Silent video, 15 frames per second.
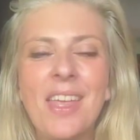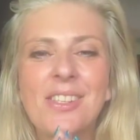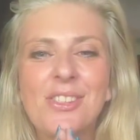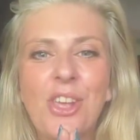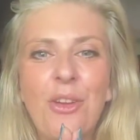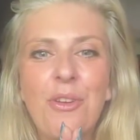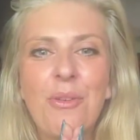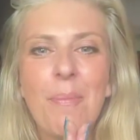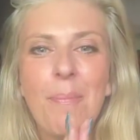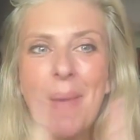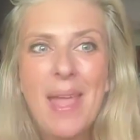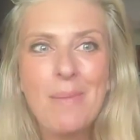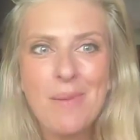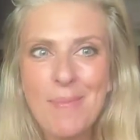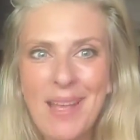So
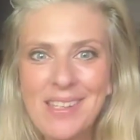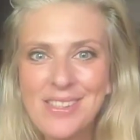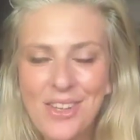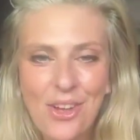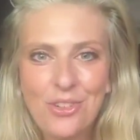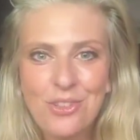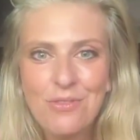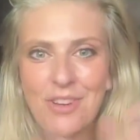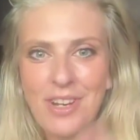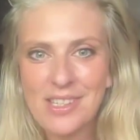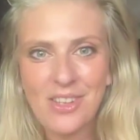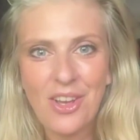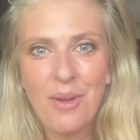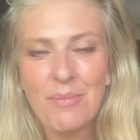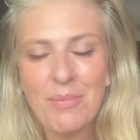baby massage, for
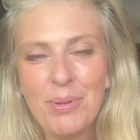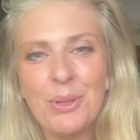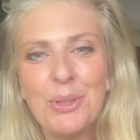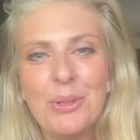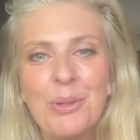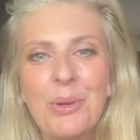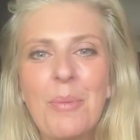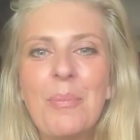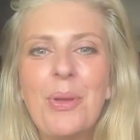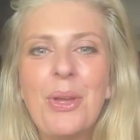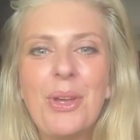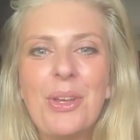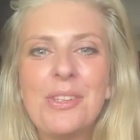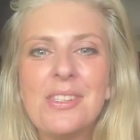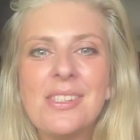example,
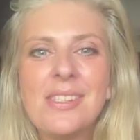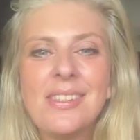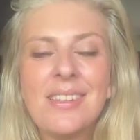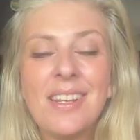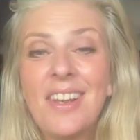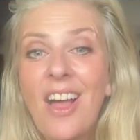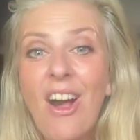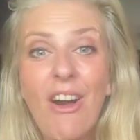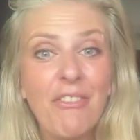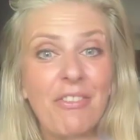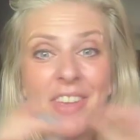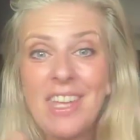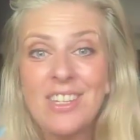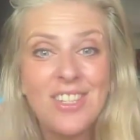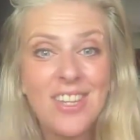puts love
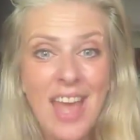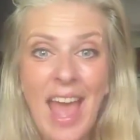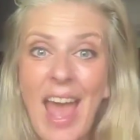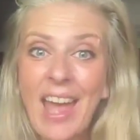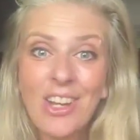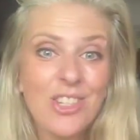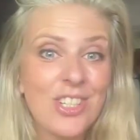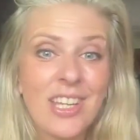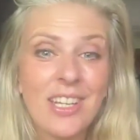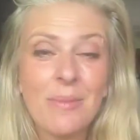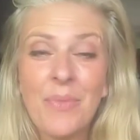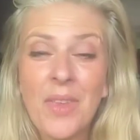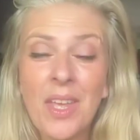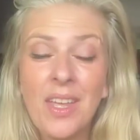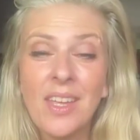into action.